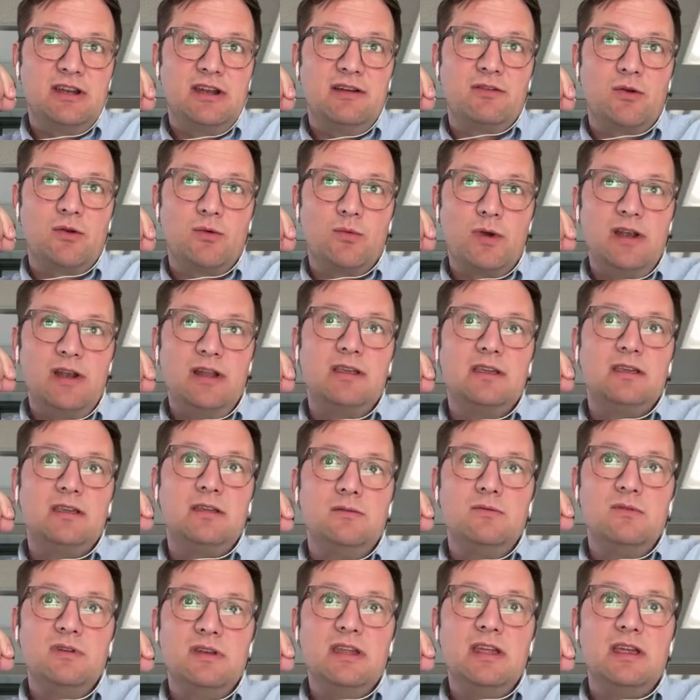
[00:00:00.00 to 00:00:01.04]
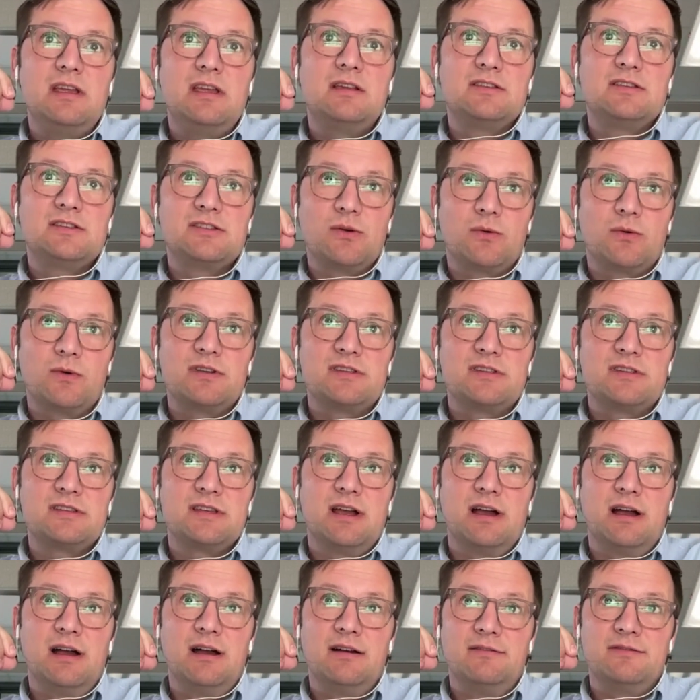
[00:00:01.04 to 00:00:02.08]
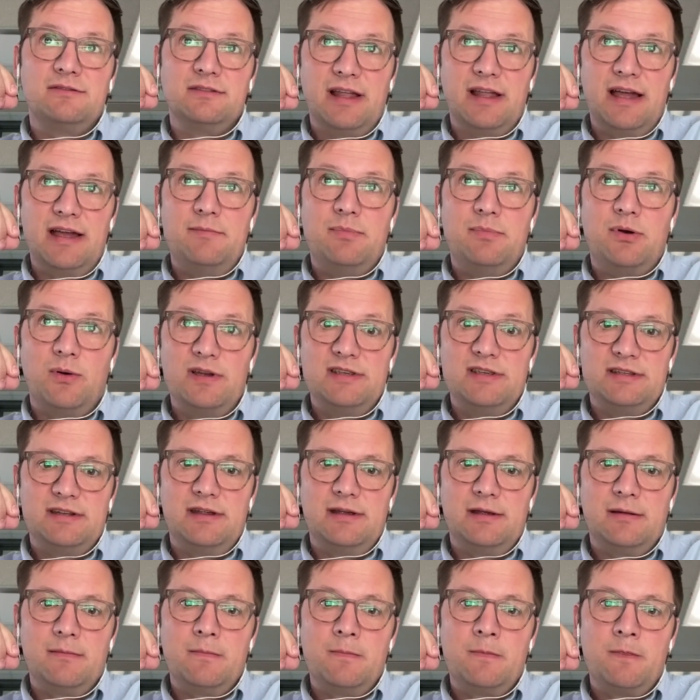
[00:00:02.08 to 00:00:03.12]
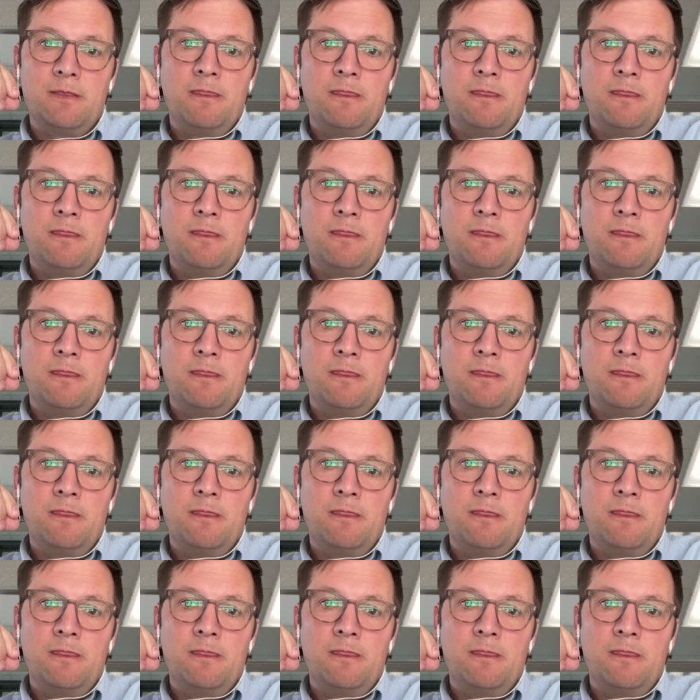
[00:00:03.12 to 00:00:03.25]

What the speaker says: of a really unique source of lead poisoning.